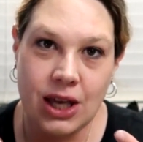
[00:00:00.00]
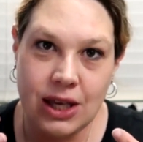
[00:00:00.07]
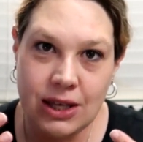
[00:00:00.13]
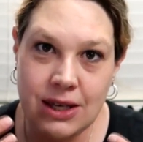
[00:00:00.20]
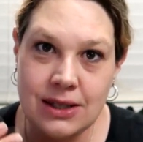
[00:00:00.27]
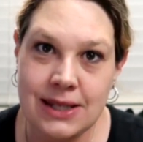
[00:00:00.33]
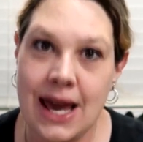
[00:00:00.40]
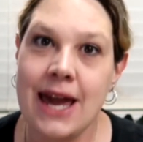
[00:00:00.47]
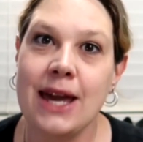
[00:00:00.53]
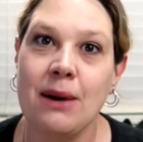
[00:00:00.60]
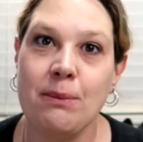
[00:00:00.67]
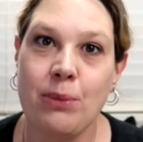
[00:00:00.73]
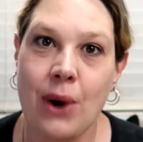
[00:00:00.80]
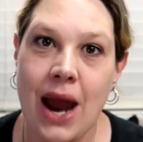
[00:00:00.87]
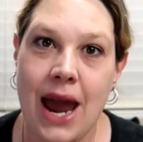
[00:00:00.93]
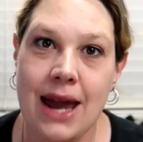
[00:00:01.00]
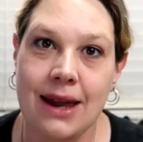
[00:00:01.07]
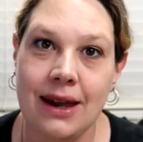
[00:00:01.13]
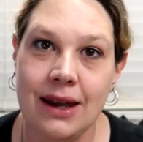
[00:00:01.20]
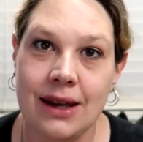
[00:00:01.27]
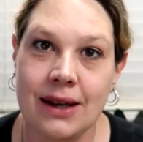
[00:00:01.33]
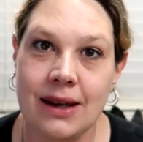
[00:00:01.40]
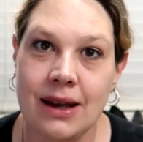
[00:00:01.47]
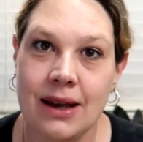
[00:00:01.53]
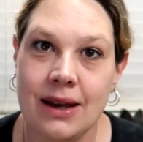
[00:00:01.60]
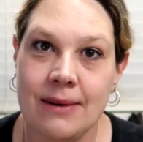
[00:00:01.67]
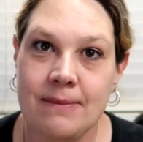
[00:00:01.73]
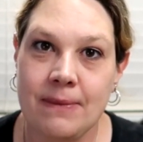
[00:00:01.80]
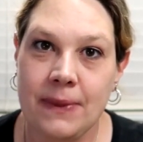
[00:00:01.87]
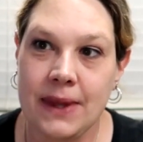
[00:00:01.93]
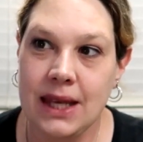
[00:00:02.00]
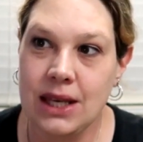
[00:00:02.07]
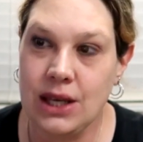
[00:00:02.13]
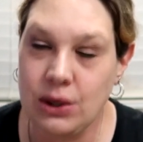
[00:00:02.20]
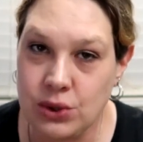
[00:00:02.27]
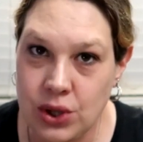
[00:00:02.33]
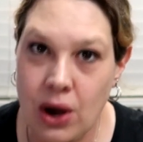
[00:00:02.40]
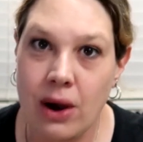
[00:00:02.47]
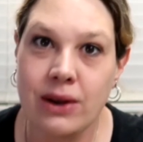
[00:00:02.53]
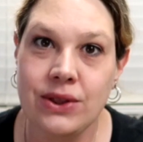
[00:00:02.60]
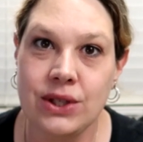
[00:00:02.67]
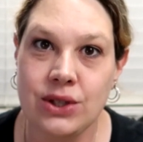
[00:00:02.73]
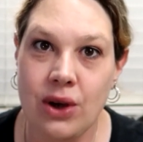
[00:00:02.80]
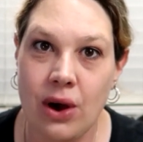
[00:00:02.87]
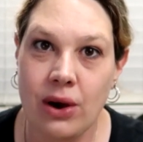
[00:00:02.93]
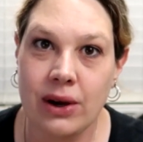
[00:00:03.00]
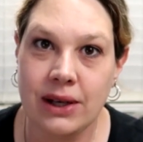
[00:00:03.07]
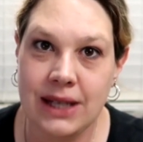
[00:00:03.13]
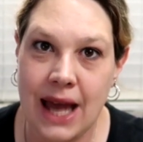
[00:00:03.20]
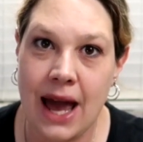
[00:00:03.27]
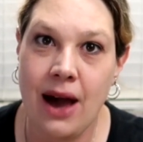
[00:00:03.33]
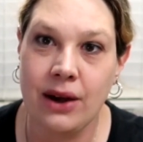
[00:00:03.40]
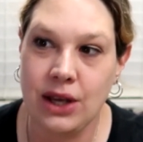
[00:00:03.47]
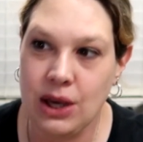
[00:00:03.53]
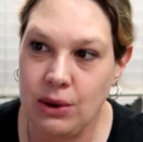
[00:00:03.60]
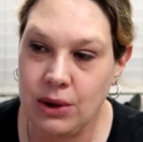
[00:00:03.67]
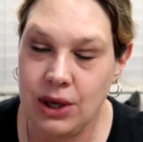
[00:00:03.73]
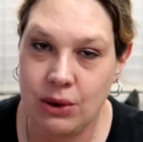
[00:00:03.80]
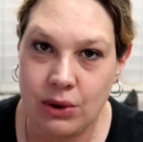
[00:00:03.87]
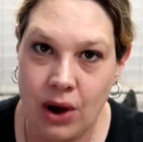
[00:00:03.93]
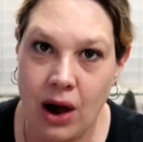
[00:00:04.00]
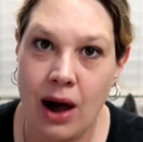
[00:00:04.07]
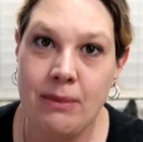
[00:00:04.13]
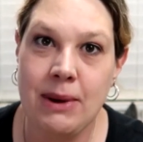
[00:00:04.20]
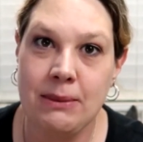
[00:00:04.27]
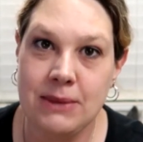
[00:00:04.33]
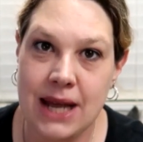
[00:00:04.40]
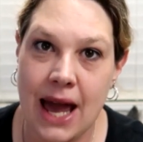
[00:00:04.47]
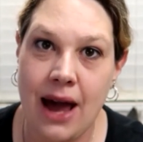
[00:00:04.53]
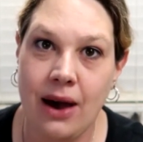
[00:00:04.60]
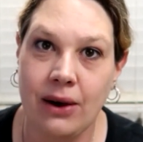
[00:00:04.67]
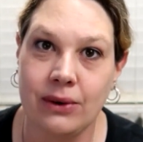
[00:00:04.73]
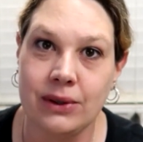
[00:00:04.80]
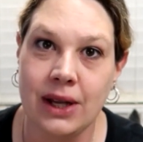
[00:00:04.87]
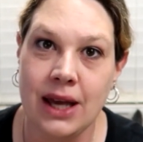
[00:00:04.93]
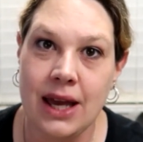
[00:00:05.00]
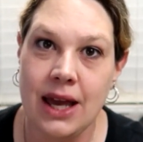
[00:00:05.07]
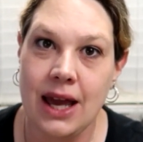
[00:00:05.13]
you take a break. You talk the dog down, you calm him down,